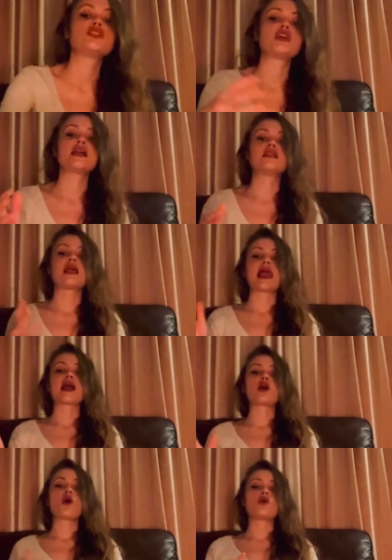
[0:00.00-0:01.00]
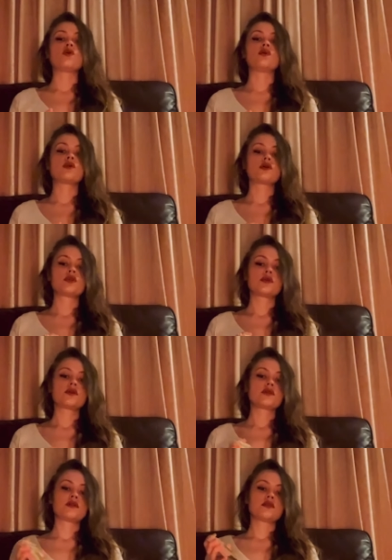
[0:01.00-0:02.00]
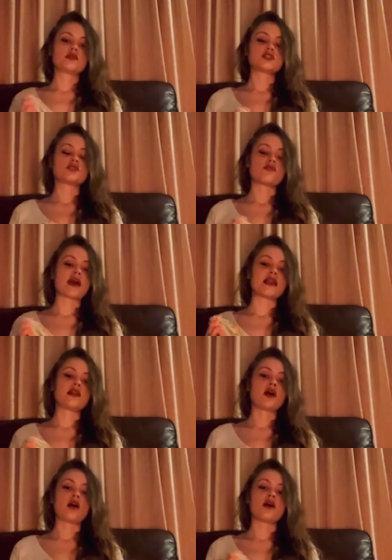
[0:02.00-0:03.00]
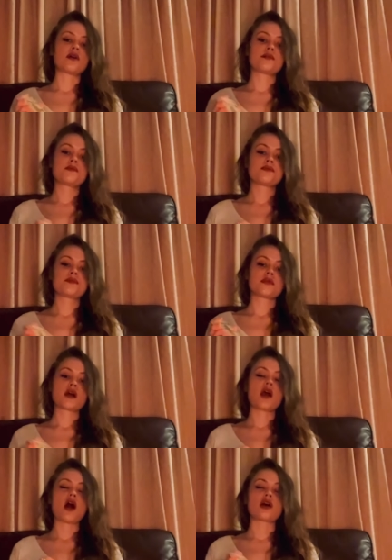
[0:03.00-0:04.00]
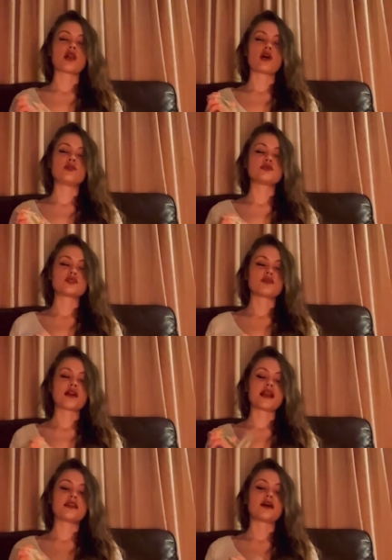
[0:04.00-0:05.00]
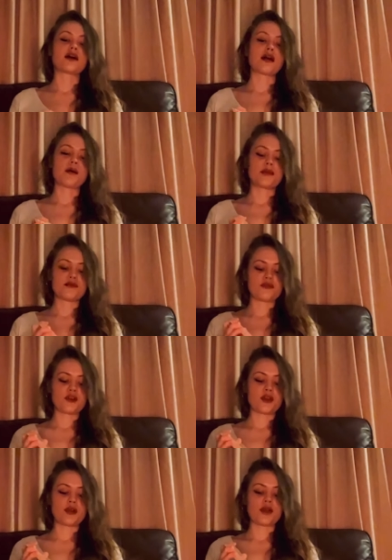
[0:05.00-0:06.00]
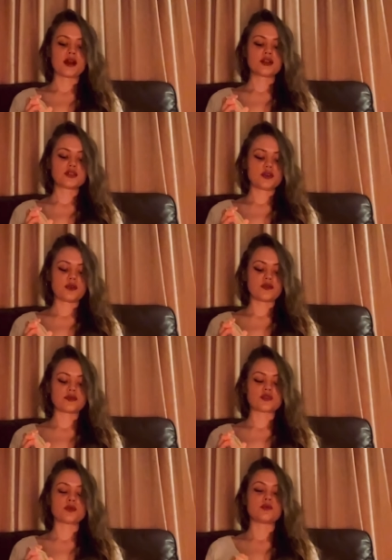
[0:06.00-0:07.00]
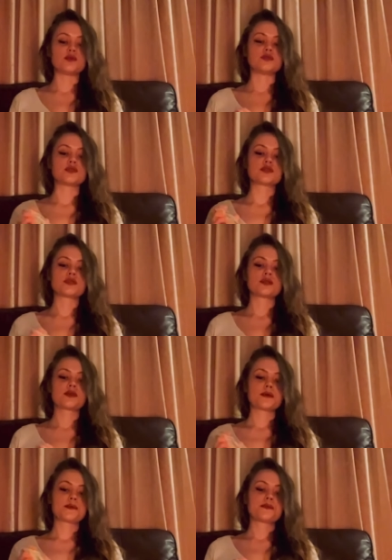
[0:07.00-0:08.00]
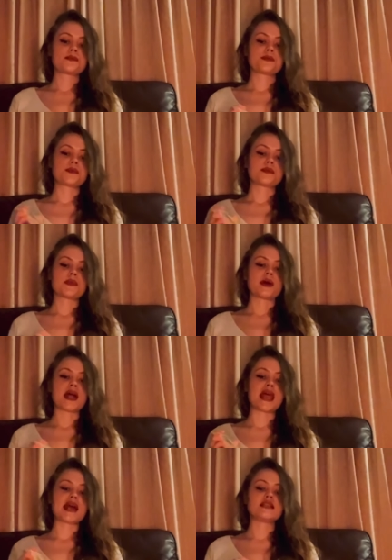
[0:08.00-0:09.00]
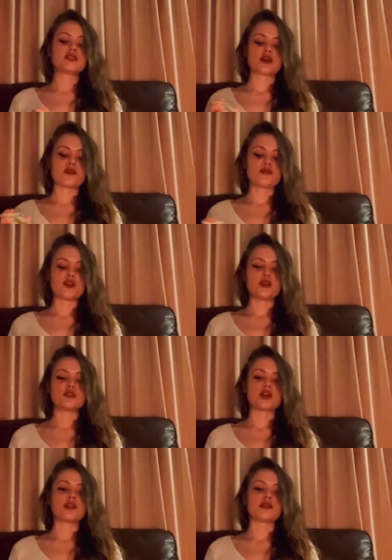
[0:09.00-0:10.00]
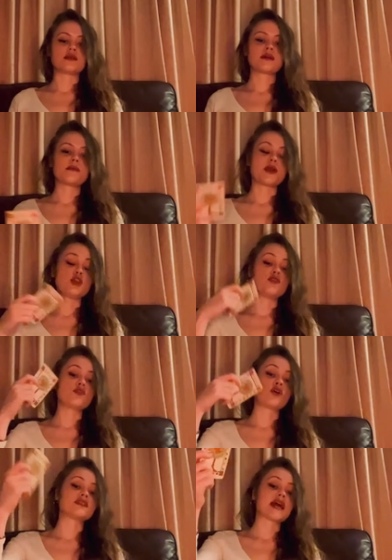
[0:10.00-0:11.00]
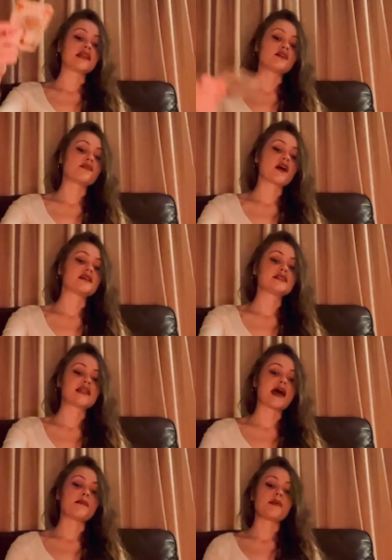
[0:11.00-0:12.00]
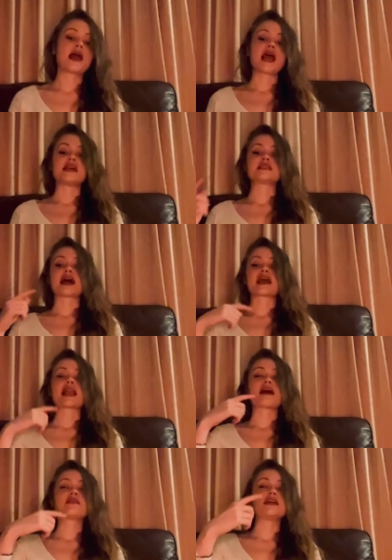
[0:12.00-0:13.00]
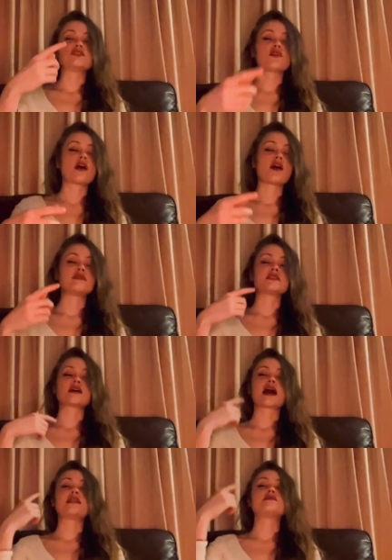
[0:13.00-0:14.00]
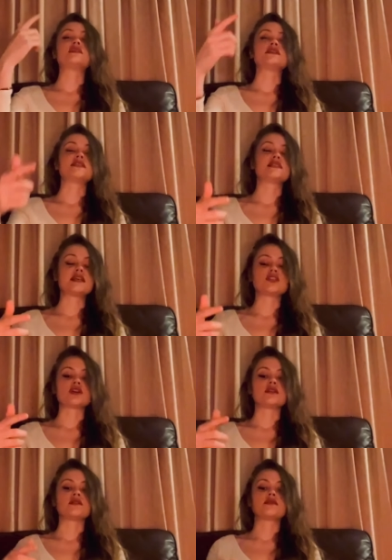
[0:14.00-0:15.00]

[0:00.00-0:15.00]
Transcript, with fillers: of gender. Let go, surrender, cut close, surrender, coming through. Two of Swords, and enter confusion, but you got to take the first step. It's like clarity's on the other side of the decision.